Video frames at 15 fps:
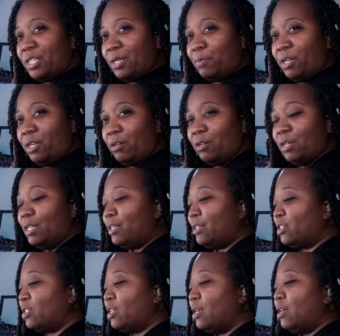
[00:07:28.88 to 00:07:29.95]
here
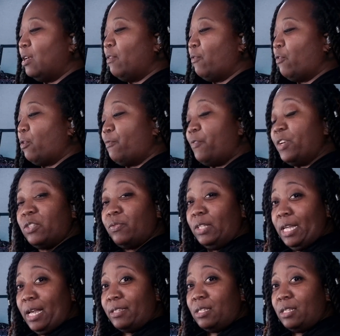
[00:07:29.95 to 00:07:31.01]
is for fixed
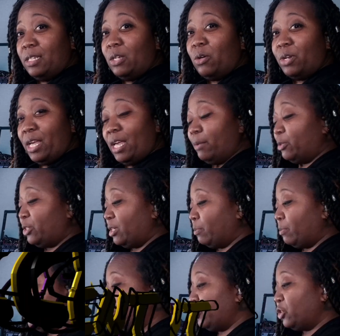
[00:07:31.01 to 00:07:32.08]
velocity on Ableton
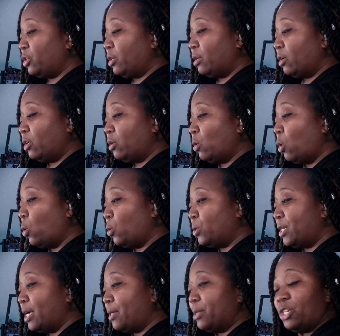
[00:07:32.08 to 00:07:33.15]
Push, you hold
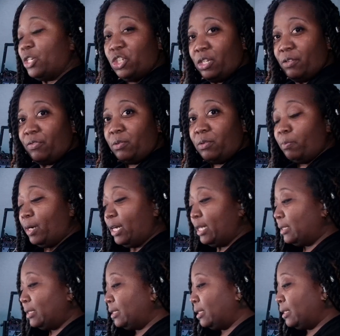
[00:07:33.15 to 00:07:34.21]
down the Shift
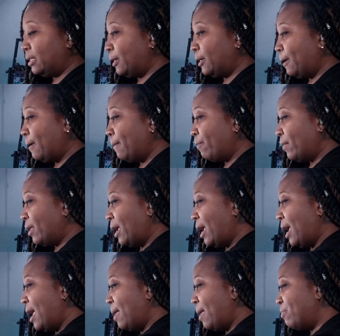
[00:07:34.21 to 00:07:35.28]
button
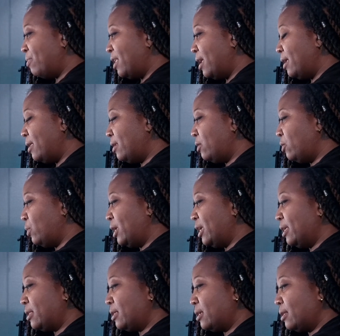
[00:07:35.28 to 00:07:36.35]
and then you
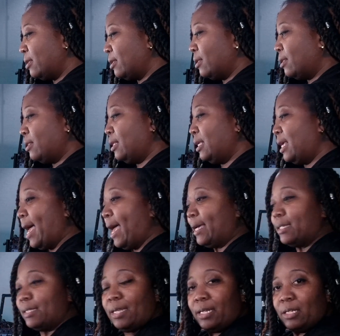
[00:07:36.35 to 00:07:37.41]
hit the
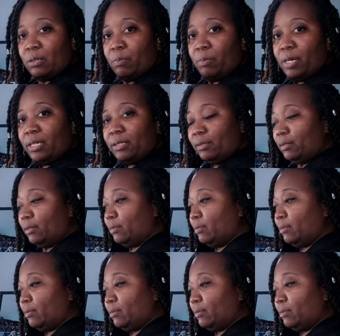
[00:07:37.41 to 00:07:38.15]
accent button.